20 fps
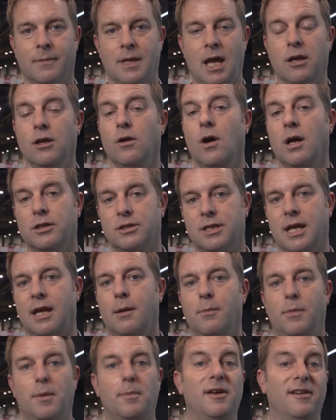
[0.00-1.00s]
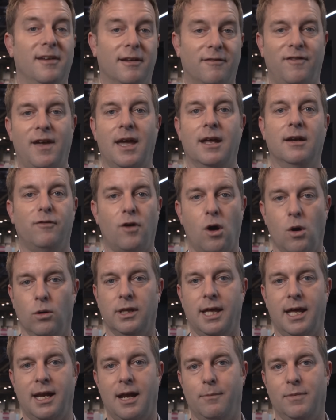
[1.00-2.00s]
Now you understand I'm a big fan of
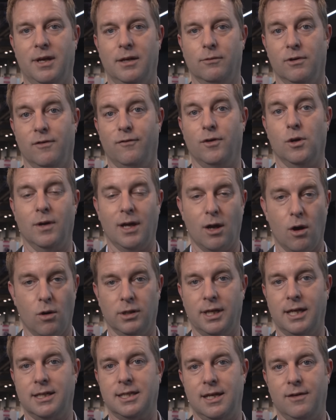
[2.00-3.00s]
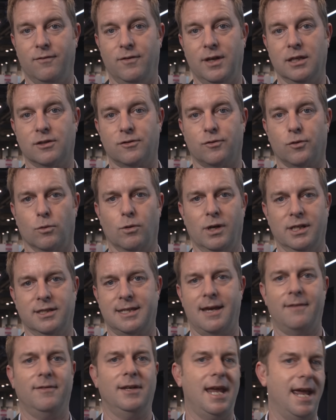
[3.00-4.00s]
OLED. I've been reviewing OLED TVs for what,
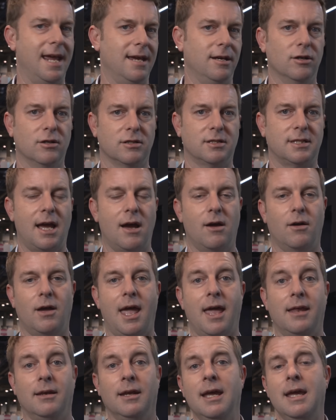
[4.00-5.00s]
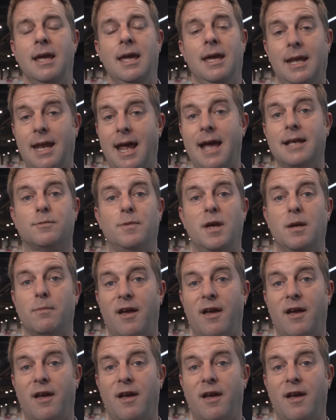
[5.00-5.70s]
seven, eight years now, and it has been